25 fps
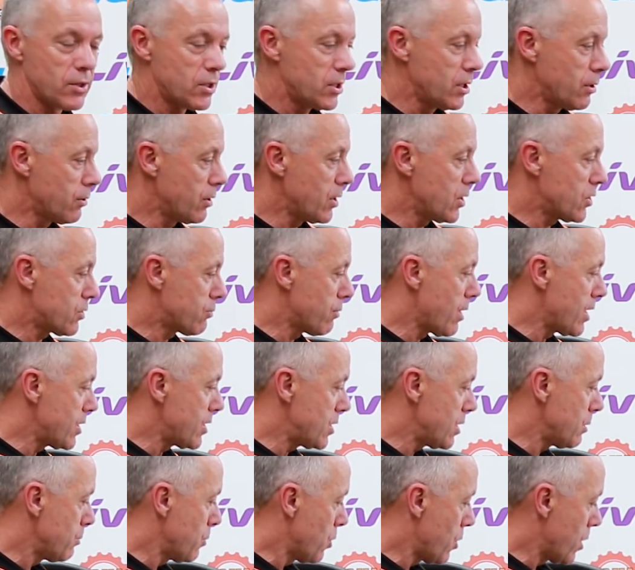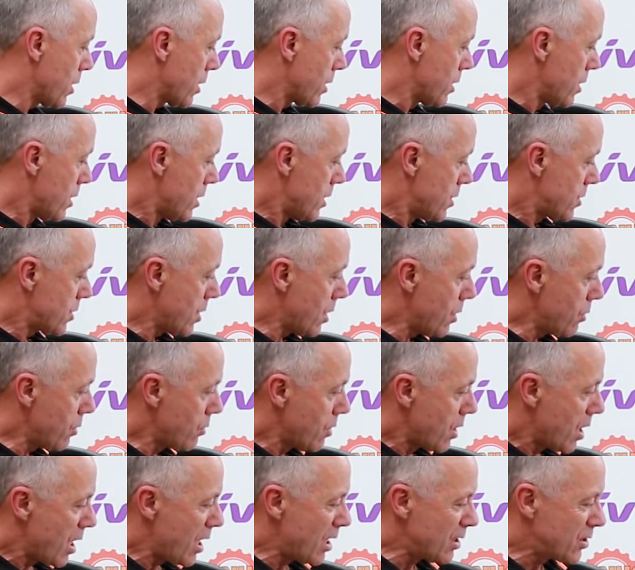serious racing bike. So
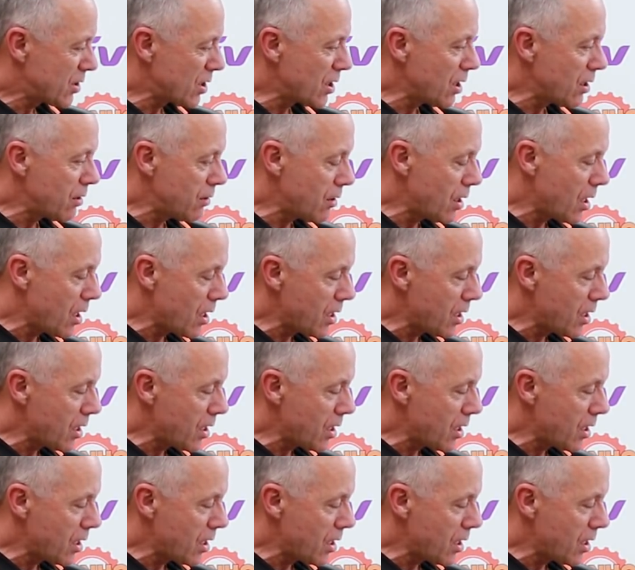it's an